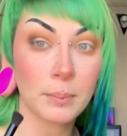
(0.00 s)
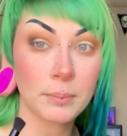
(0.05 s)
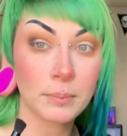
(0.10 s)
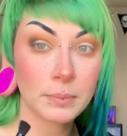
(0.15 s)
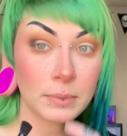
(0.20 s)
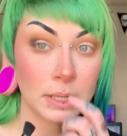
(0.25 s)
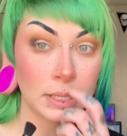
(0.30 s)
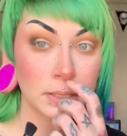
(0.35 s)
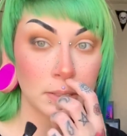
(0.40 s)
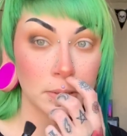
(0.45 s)

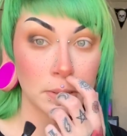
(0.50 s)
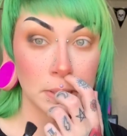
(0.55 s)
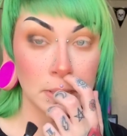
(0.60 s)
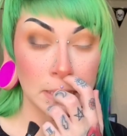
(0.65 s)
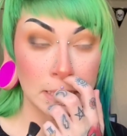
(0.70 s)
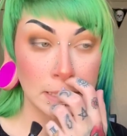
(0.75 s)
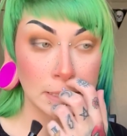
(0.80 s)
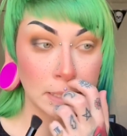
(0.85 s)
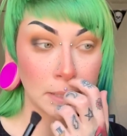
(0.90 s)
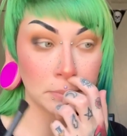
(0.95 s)

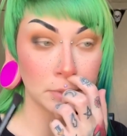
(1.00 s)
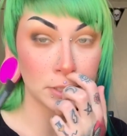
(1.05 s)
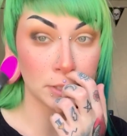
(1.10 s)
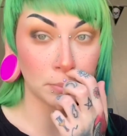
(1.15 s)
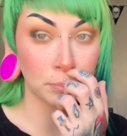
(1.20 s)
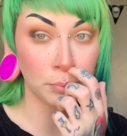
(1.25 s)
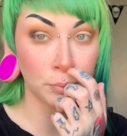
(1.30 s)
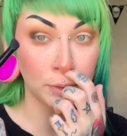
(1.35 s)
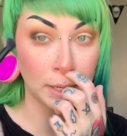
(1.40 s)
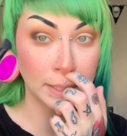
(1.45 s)
This I'm
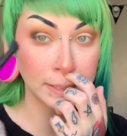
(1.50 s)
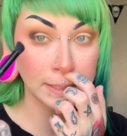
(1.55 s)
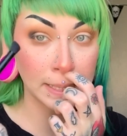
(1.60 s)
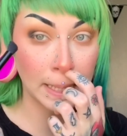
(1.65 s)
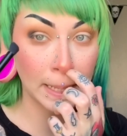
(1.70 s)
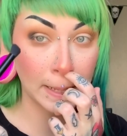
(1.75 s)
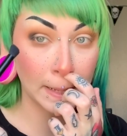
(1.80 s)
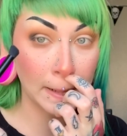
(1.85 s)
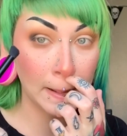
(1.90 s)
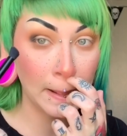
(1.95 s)
just
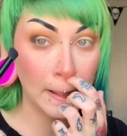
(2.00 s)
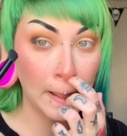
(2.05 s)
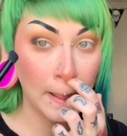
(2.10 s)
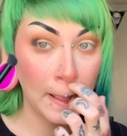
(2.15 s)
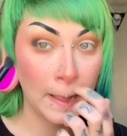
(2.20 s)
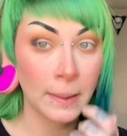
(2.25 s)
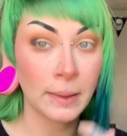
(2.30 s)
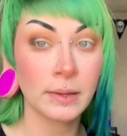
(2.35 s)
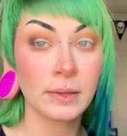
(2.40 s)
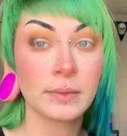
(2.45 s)
pressing
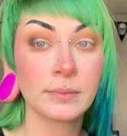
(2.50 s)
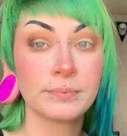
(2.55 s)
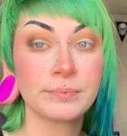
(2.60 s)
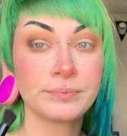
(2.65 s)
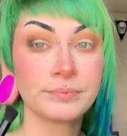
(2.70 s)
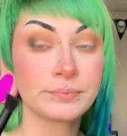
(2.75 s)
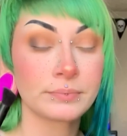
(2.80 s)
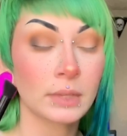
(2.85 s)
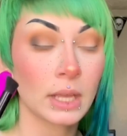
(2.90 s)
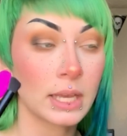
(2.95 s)

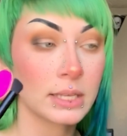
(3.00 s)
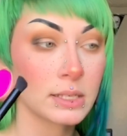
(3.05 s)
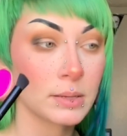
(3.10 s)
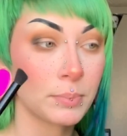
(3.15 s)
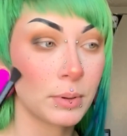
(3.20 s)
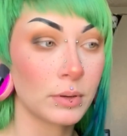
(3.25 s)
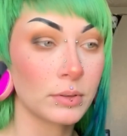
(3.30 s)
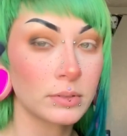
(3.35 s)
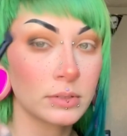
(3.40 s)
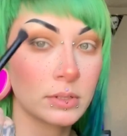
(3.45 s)
as
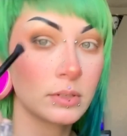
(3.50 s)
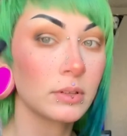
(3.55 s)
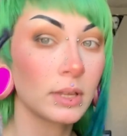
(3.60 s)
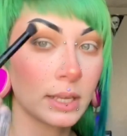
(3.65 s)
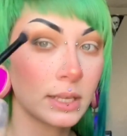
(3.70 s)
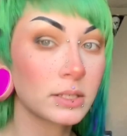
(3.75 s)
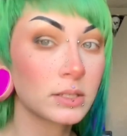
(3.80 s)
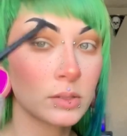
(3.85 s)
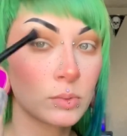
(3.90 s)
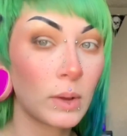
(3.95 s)
opposed to
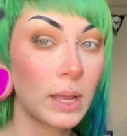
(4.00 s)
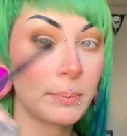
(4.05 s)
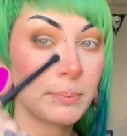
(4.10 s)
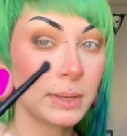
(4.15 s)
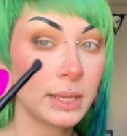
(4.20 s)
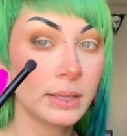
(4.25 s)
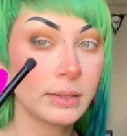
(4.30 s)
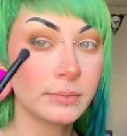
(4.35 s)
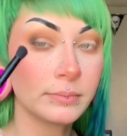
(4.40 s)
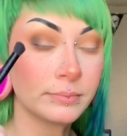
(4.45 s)
like
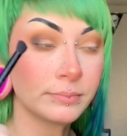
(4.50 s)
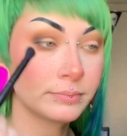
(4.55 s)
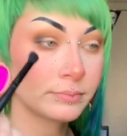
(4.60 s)
swiping,